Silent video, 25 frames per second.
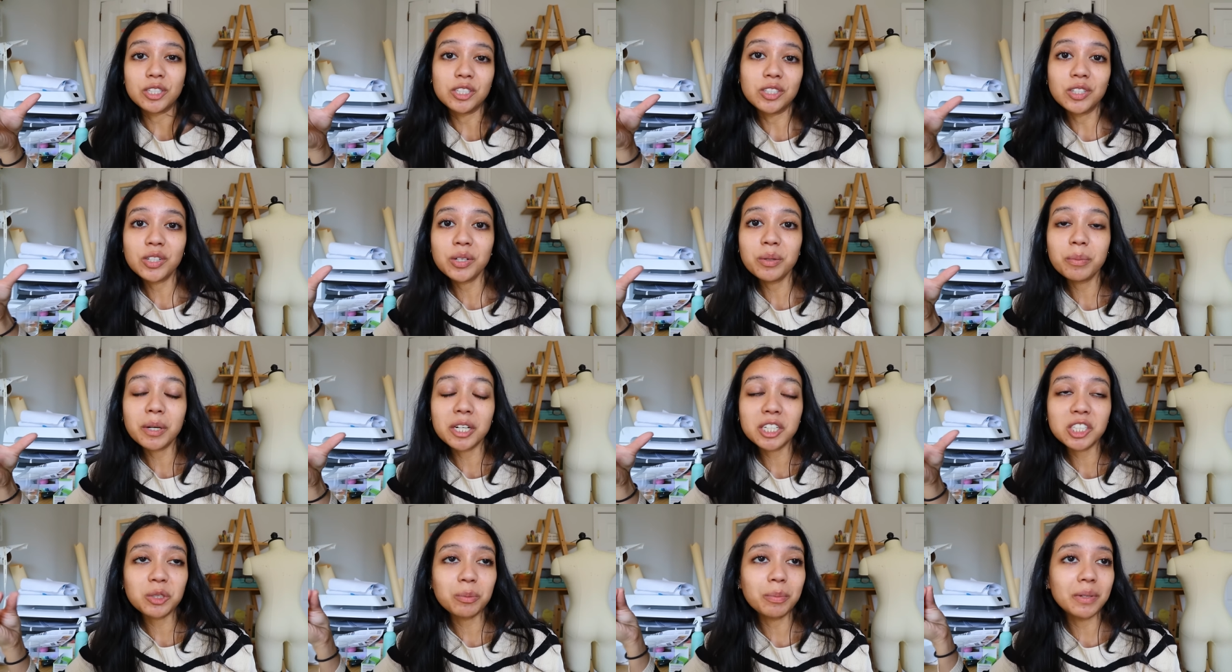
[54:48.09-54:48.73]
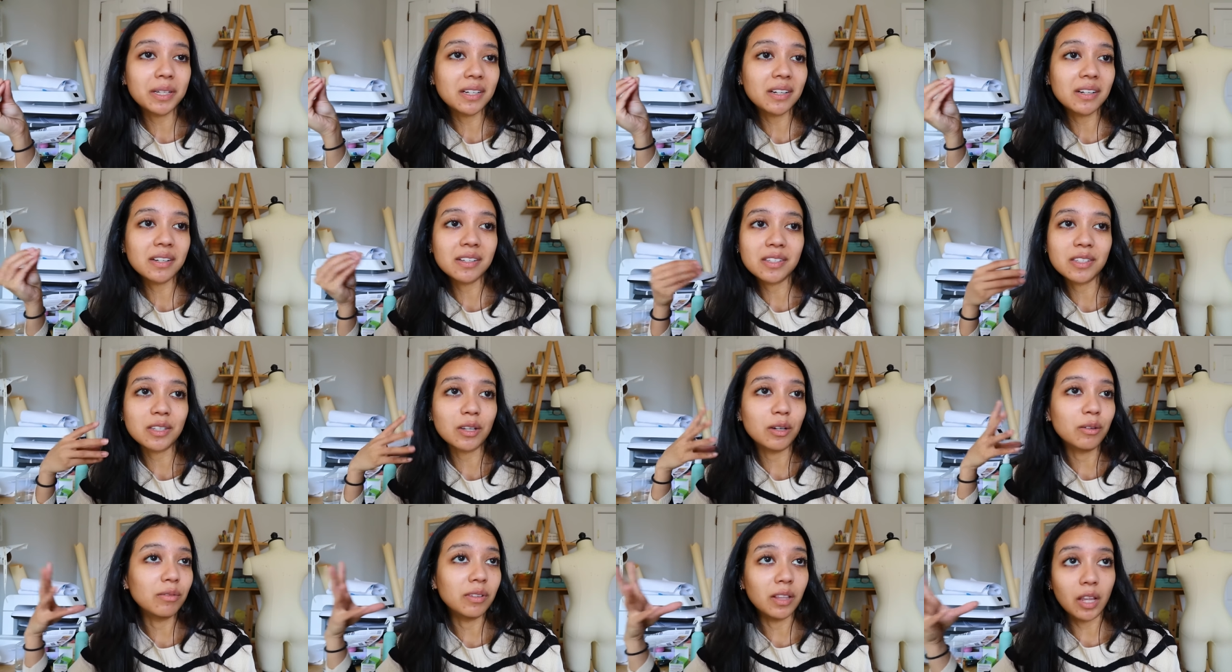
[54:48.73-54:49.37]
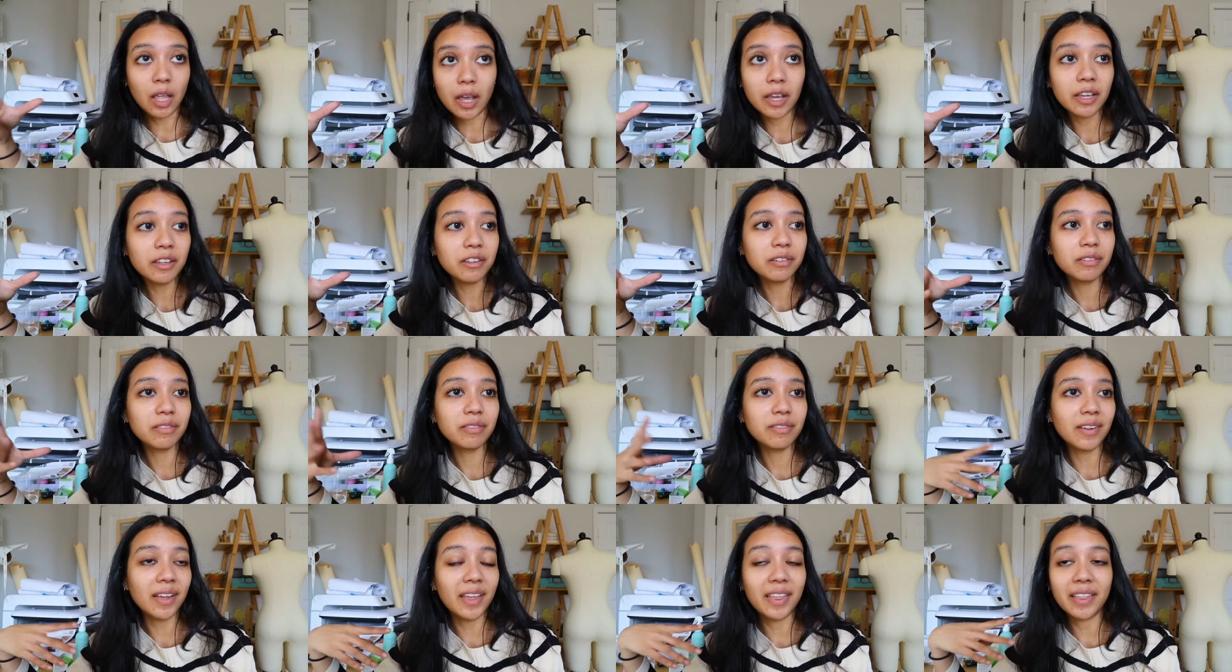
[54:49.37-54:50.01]
to do much because of
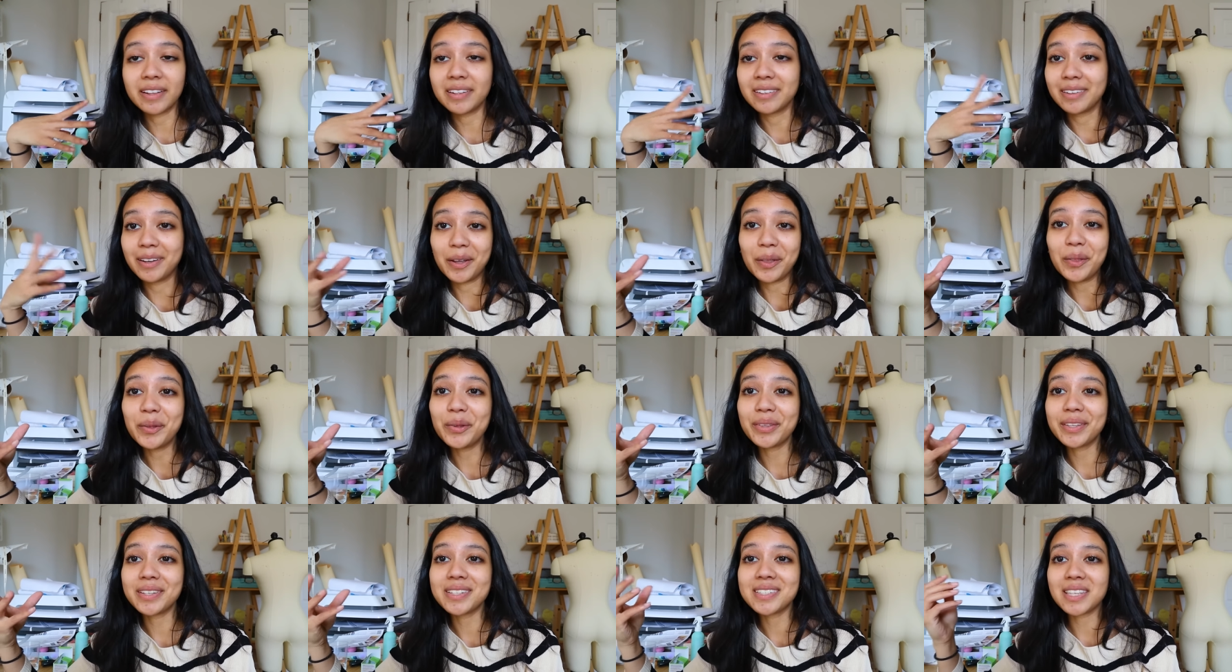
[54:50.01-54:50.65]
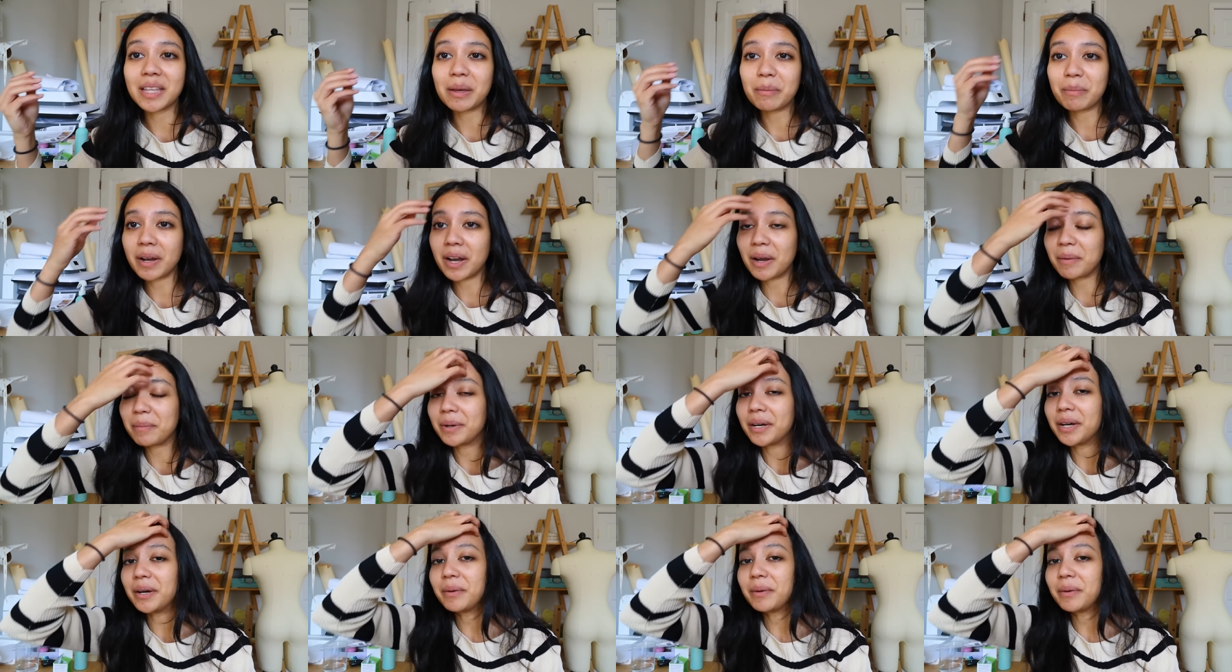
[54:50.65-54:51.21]
life and other things that pop